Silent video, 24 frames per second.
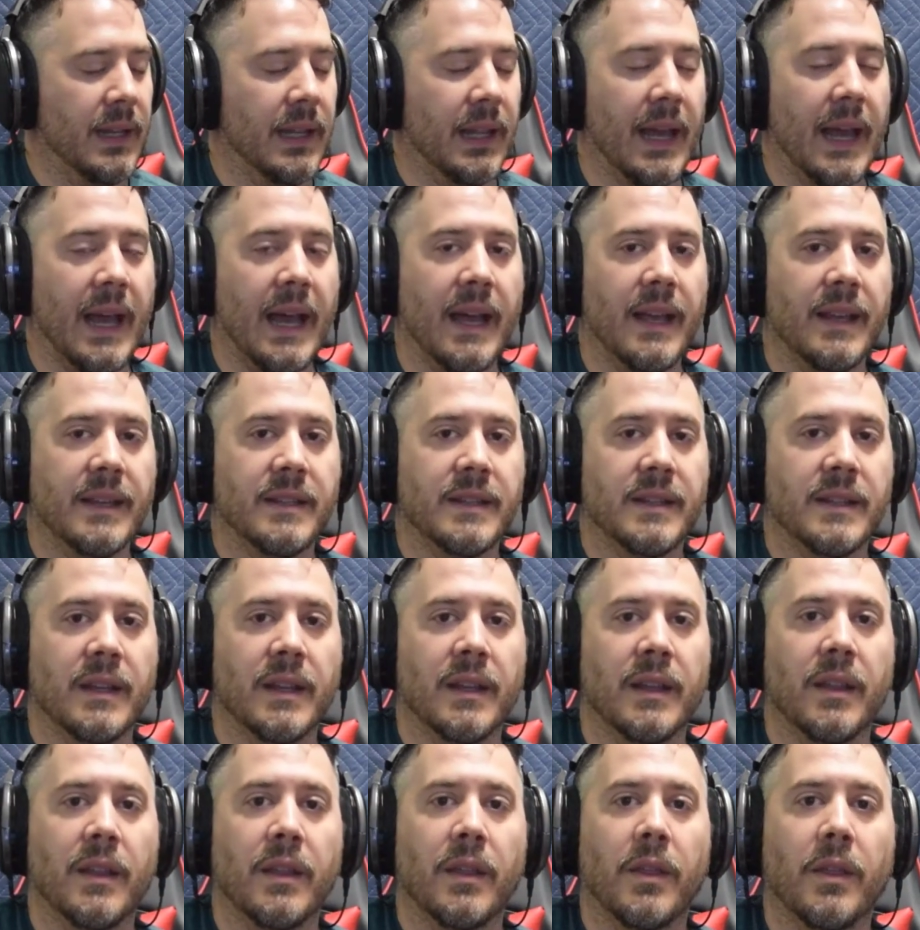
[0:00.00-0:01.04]
last,
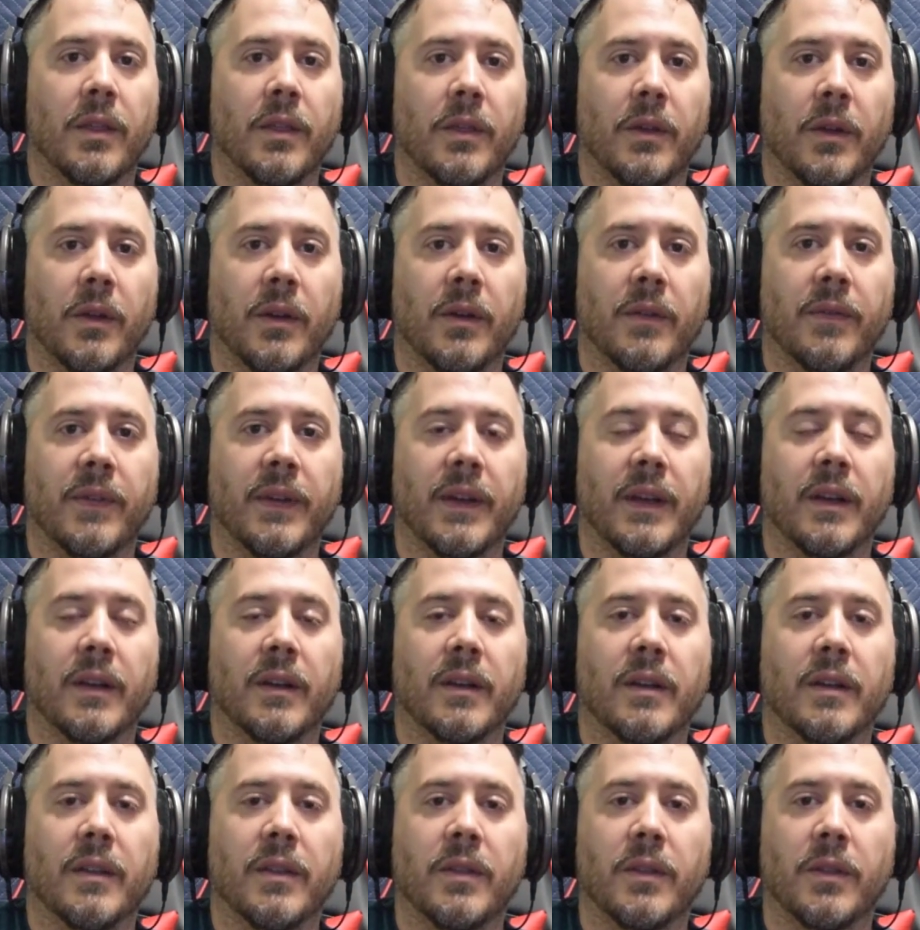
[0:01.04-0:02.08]
3rd
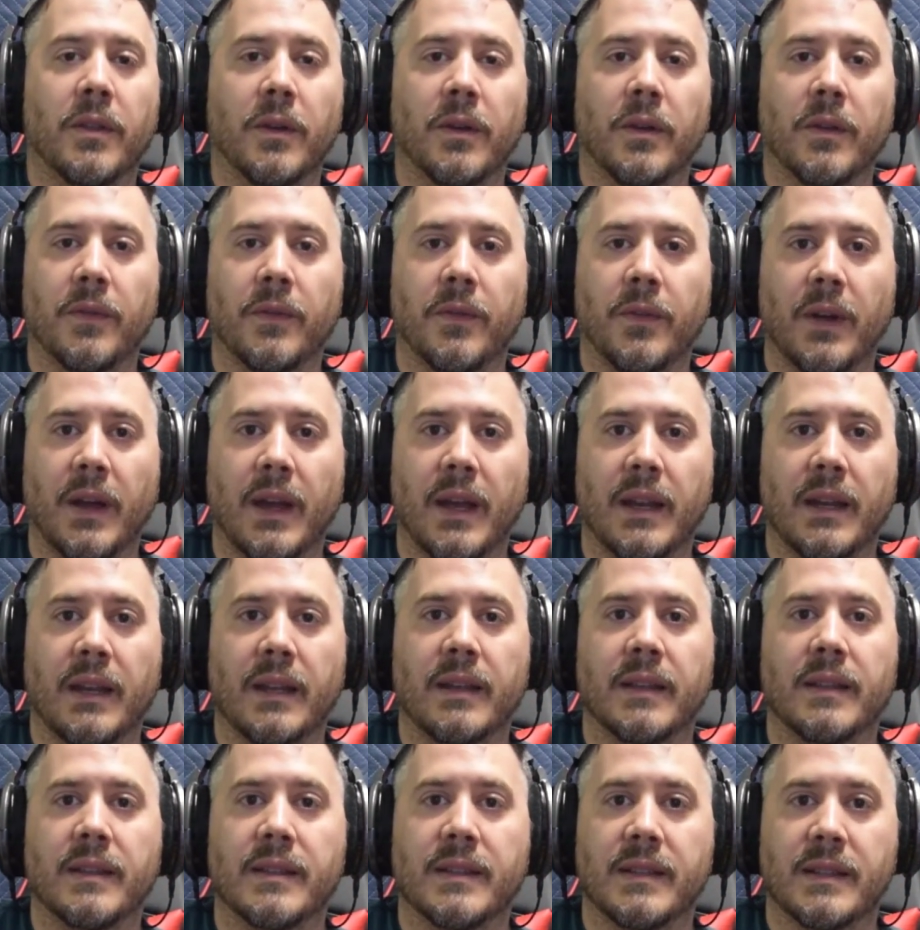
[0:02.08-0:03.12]
finger, 3rd fret,
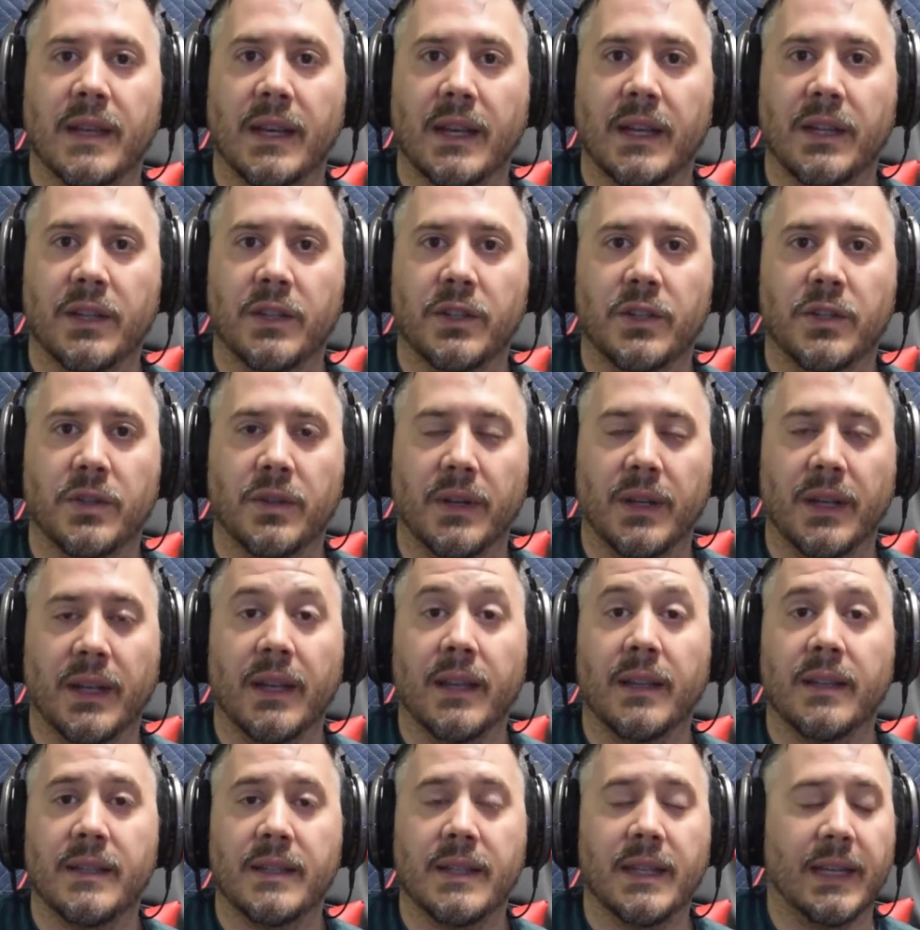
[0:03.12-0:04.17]
2nd string,
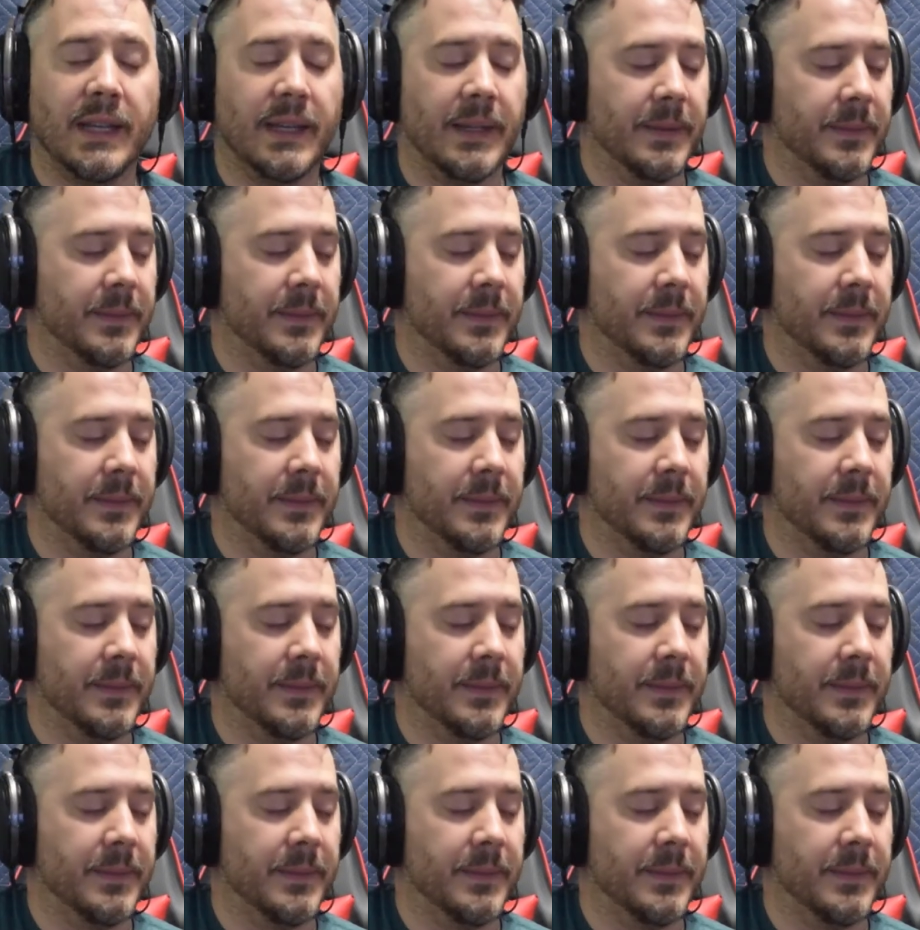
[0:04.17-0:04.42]
D.